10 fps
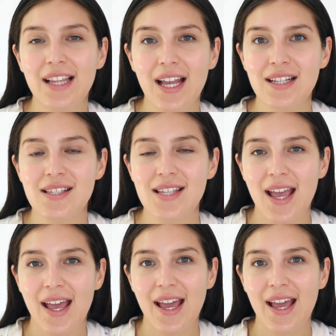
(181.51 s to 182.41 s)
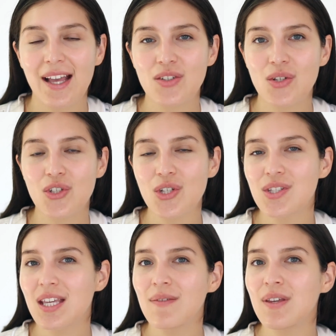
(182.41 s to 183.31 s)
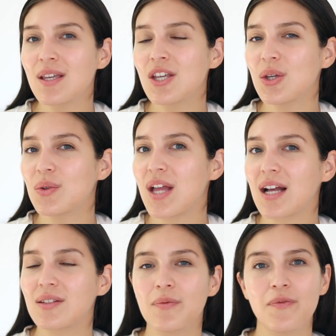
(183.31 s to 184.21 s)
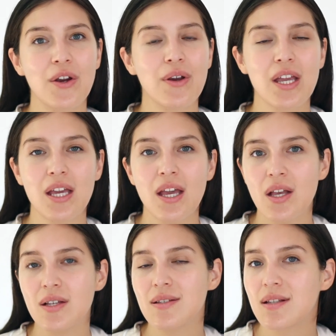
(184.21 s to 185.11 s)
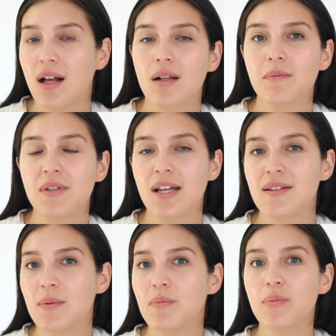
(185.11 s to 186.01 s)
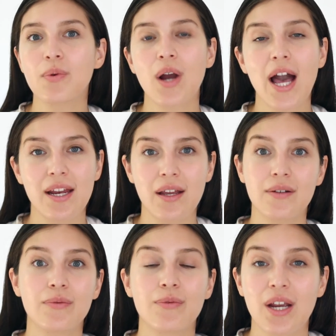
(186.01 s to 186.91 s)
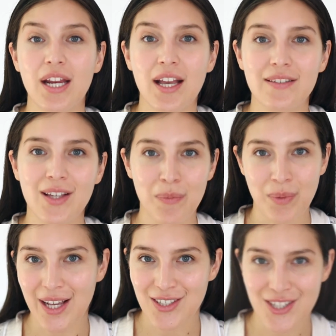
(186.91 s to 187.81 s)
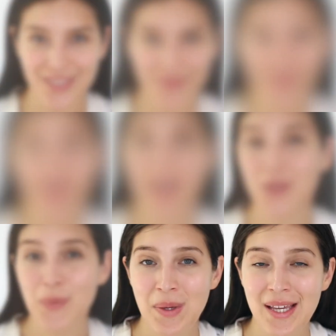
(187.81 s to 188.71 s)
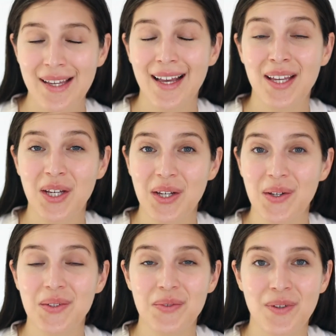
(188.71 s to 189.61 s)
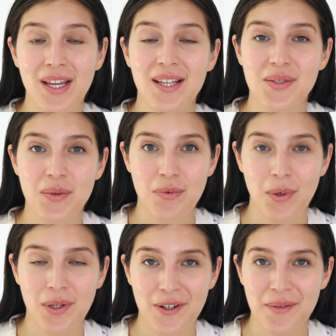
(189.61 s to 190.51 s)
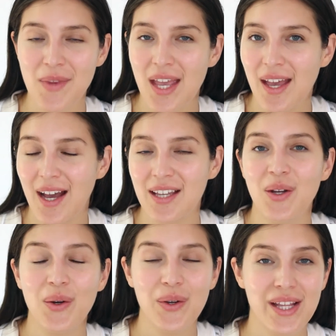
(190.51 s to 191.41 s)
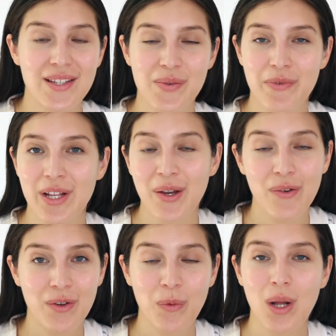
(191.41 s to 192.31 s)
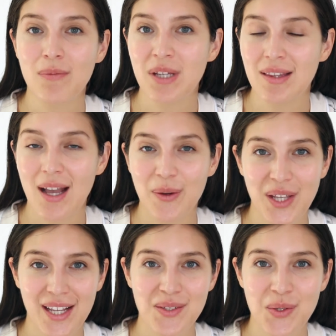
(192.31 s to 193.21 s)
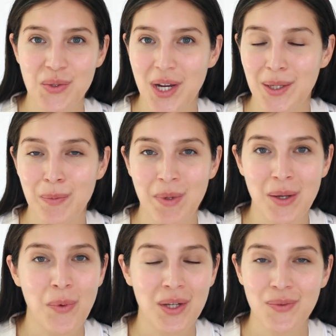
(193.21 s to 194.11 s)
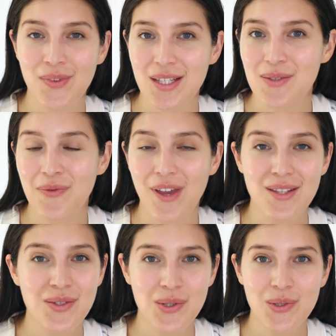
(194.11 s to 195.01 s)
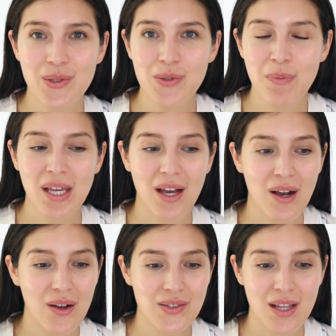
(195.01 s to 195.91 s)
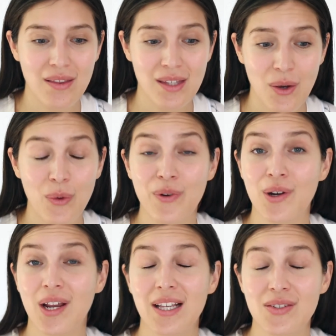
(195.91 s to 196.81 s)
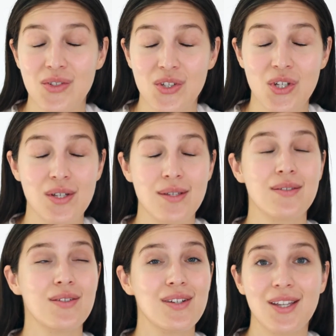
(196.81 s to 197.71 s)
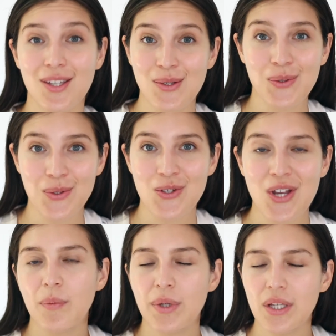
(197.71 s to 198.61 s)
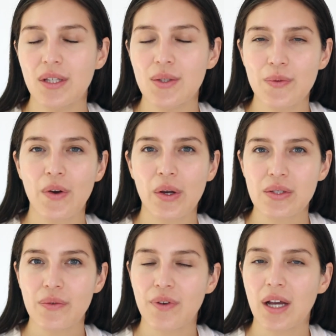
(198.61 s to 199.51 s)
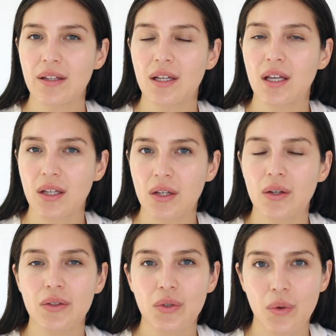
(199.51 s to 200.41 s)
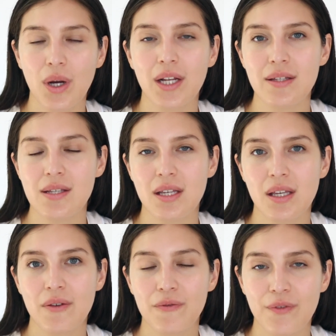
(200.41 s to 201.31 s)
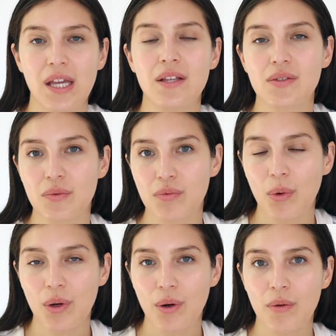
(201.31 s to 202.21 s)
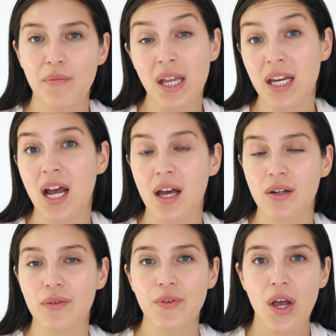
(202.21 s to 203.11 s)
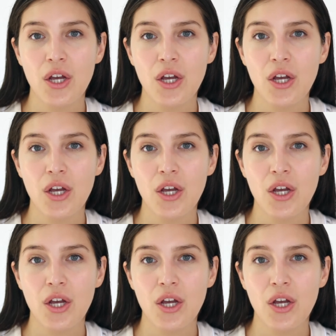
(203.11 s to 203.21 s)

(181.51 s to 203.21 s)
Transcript: lines and just giving you that very sculpted, brighter, radiant complexion. How to pick a good face roller. I know it's really overwhelming nowadays to try to pick one of these face tools because the offer is just huge. But you need to focus on finding a good quality face roller made out of